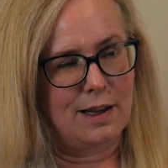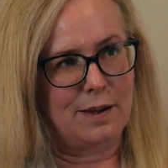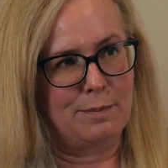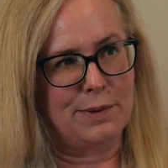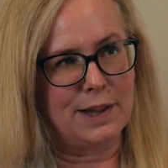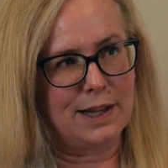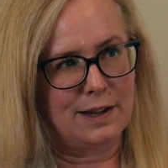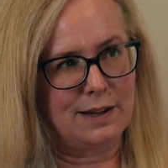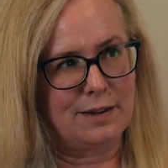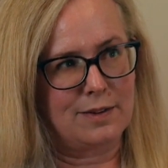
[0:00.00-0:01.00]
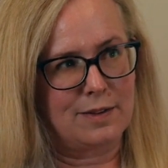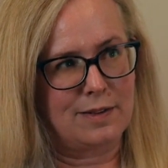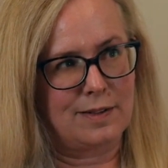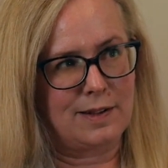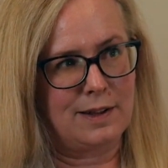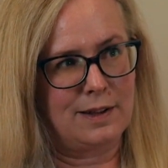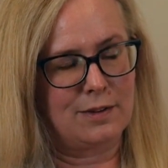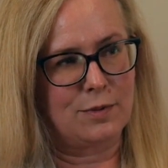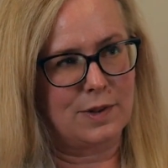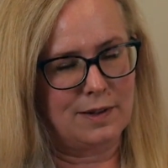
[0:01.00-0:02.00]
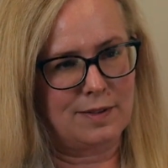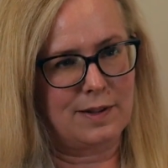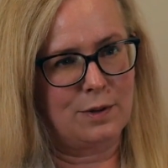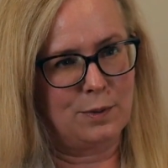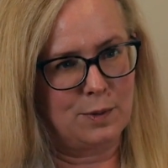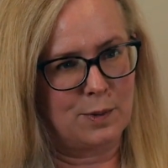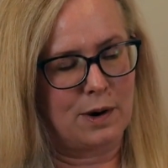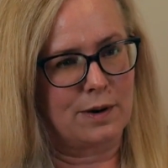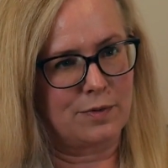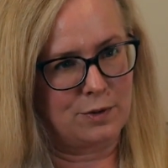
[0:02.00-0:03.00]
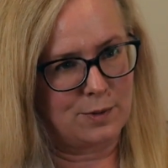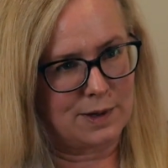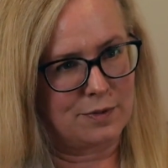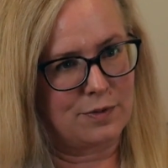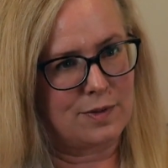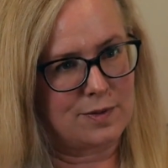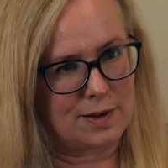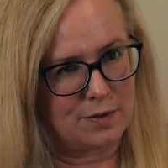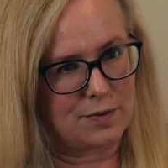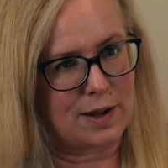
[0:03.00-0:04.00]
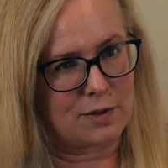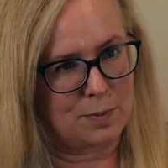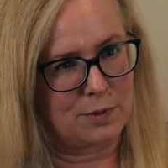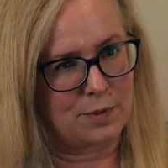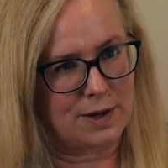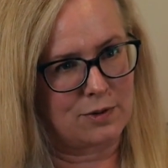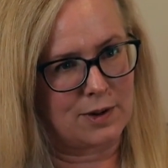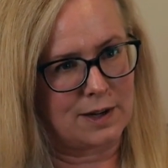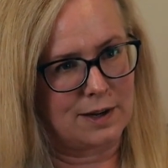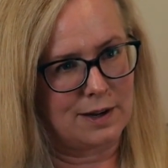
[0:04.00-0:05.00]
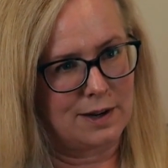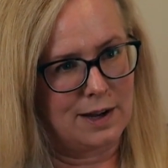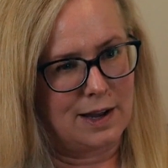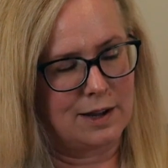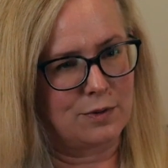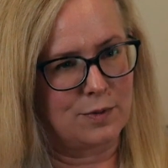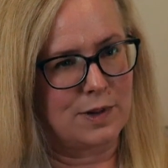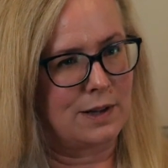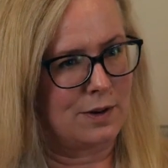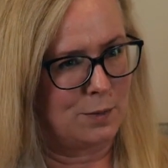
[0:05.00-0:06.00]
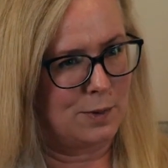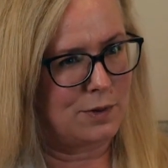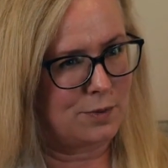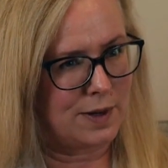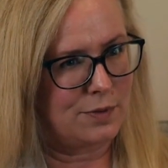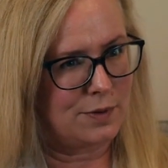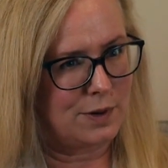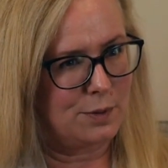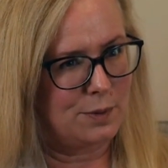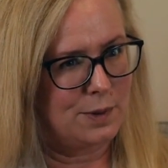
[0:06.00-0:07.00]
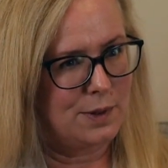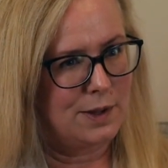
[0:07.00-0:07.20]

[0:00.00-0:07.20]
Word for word: ability to see, to really see who you are if you do enough self-exploration, and to really know what's right for you,